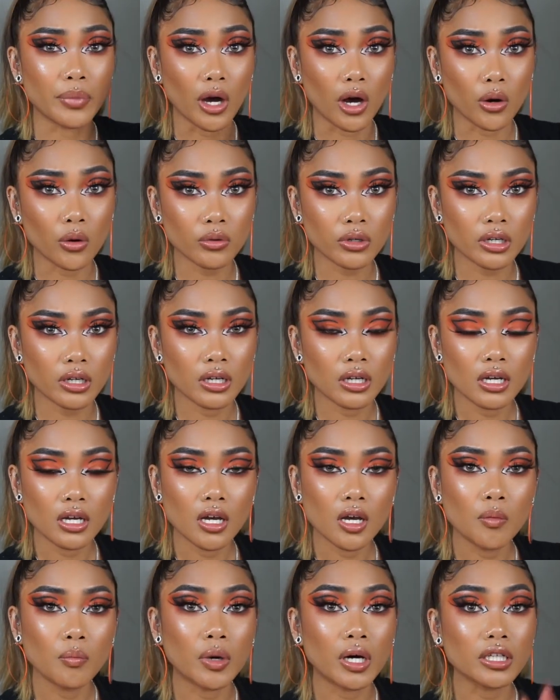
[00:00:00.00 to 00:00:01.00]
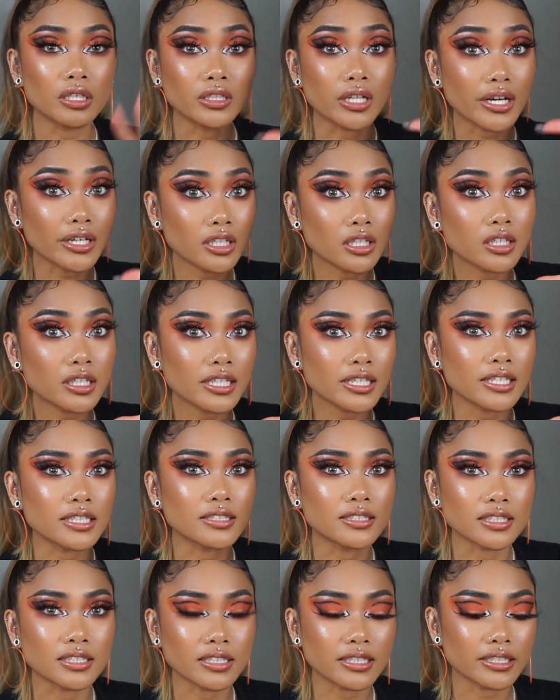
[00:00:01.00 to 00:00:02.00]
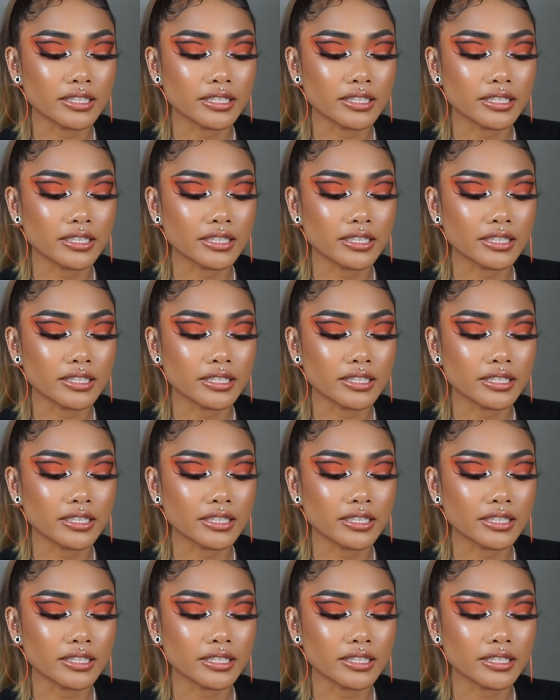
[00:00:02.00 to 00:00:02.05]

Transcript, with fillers: bone, but luckily it didn't.